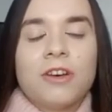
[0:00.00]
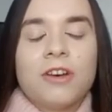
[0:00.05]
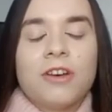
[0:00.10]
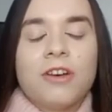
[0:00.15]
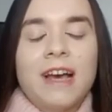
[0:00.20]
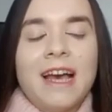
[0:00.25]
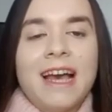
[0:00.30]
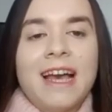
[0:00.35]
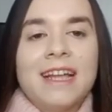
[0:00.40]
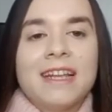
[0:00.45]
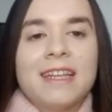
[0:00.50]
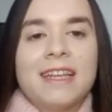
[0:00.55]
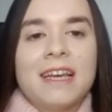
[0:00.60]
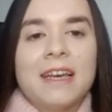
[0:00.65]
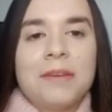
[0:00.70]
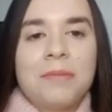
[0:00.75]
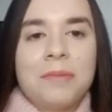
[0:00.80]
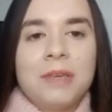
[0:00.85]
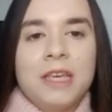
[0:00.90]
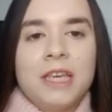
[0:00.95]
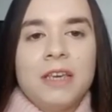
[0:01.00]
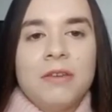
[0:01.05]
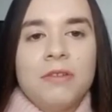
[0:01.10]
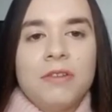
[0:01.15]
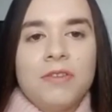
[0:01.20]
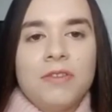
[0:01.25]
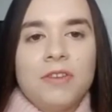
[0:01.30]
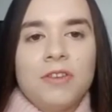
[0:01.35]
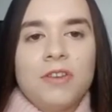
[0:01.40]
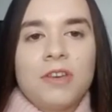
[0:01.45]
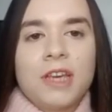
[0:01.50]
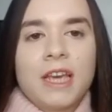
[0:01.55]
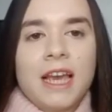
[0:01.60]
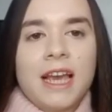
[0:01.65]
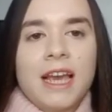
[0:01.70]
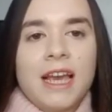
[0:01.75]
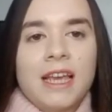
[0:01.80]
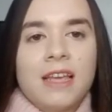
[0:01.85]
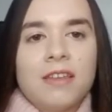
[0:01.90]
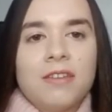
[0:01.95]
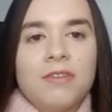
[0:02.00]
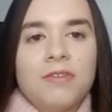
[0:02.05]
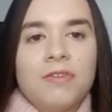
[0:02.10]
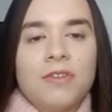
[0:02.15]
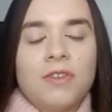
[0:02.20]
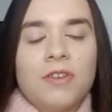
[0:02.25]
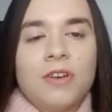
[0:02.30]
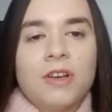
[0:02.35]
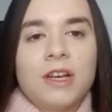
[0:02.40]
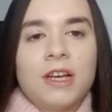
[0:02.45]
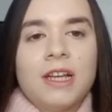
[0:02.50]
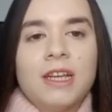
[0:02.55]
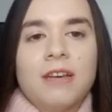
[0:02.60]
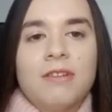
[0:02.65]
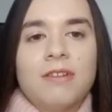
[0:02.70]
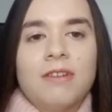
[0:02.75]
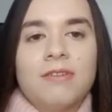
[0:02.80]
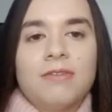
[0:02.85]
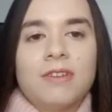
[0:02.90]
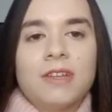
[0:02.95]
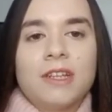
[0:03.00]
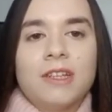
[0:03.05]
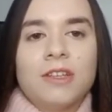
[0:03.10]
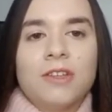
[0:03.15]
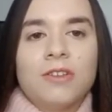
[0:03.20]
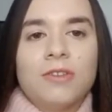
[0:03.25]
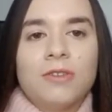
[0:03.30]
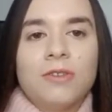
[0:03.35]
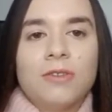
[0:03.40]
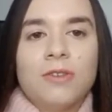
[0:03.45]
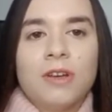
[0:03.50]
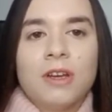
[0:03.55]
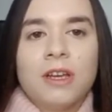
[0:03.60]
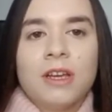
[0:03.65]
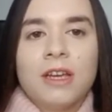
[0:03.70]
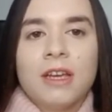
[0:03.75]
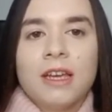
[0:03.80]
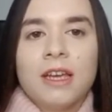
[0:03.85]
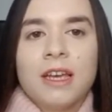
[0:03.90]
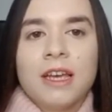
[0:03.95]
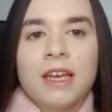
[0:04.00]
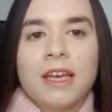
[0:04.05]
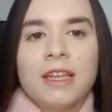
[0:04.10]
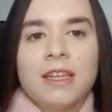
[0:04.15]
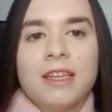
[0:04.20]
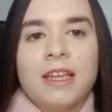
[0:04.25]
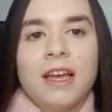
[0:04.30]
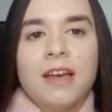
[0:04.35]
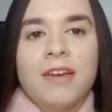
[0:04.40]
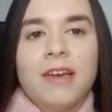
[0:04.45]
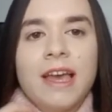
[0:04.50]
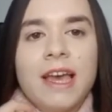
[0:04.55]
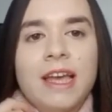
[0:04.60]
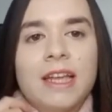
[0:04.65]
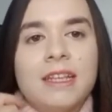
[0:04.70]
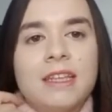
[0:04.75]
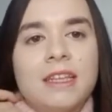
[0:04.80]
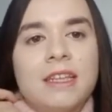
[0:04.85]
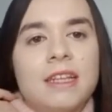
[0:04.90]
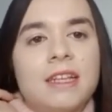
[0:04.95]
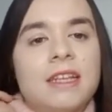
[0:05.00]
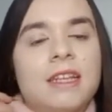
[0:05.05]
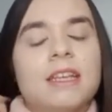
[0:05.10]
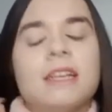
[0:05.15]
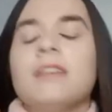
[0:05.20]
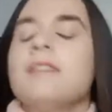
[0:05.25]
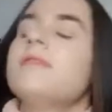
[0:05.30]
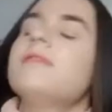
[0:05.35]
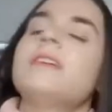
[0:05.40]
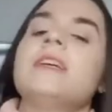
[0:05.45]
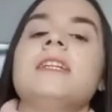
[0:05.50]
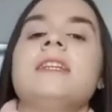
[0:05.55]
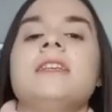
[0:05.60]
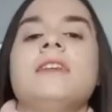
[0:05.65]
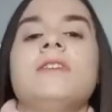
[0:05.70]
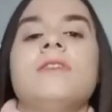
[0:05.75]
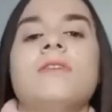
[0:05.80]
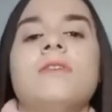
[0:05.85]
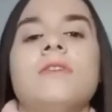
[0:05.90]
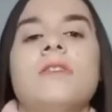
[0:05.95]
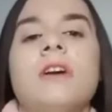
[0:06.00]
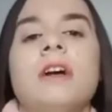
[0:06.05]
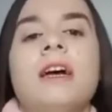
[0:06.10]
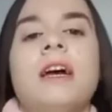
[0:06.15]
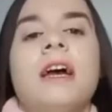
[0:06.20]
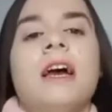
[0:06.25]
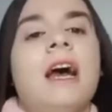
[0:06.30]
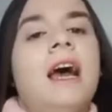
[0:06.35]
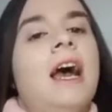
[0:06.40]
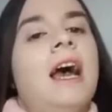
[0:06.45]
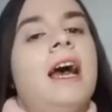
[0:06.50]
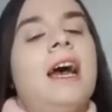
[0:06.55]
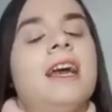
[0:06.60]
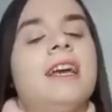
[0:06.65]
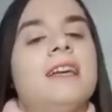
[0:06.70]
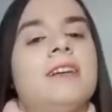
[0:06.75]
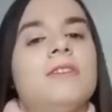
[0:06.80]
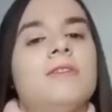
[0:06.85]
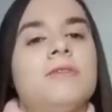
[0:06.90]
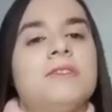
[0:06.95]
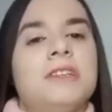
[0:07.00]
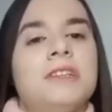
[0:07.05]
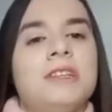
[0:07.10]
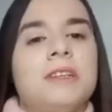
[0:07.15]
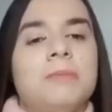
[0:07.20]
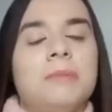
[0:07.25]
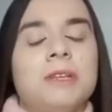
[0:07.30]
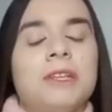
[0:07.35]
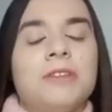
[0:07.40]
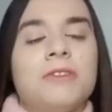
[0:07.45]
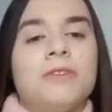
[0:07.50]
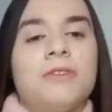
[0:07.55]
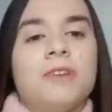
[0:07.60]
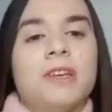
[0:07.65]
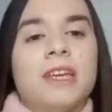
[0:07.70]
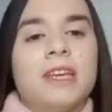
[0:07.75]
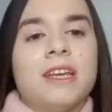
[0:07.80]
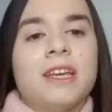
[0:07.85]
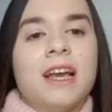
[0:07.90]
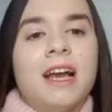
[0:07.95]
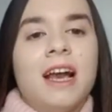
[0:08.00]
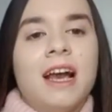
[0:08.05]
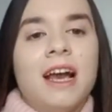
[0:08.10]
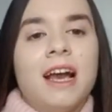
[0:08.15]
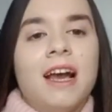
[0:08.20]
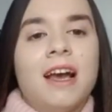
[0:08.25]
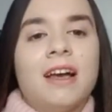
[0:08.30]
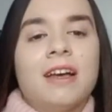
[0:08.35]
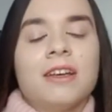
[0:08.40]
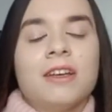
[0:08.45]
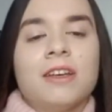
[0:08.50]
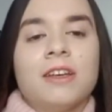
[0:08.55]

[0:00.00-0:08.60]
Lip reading: Girl, and I'm here with you guys for another video. Now, in today's video, I'm going to be doing a